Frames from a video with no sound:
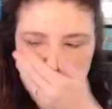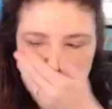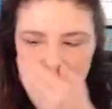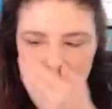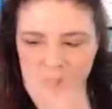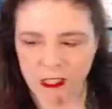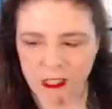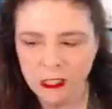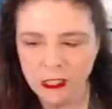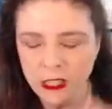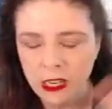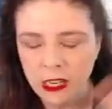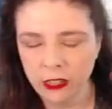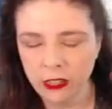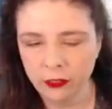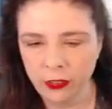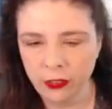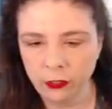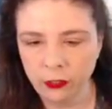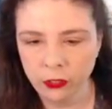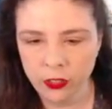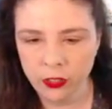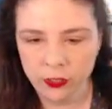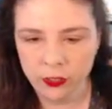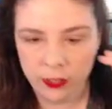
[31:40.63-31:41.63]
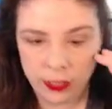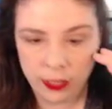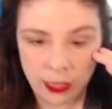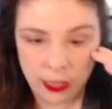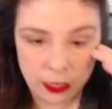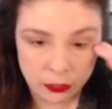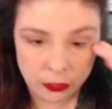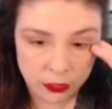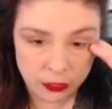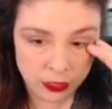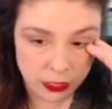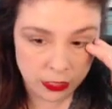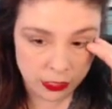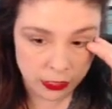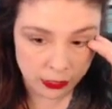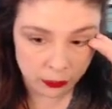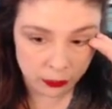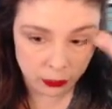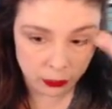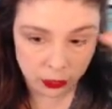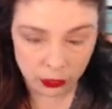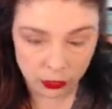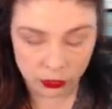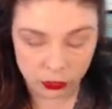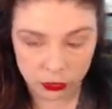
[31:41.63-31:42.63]
She can have everything outside
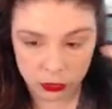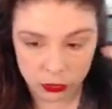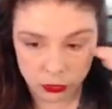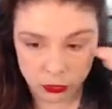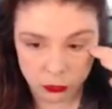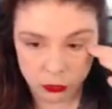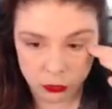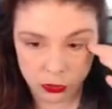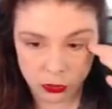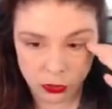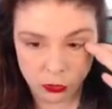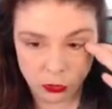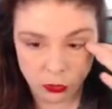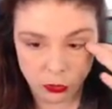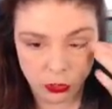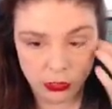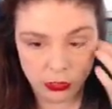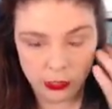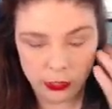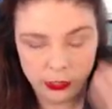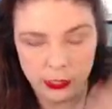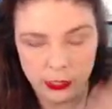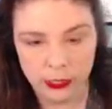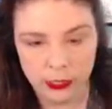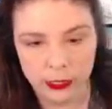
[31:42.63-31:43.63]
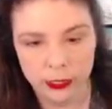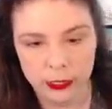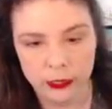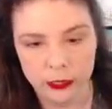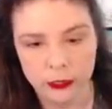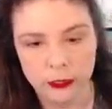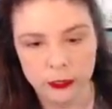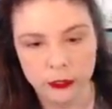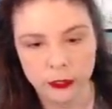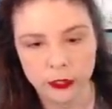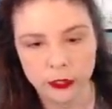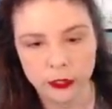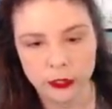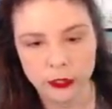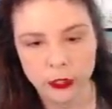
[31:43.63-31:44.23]
with her little resort and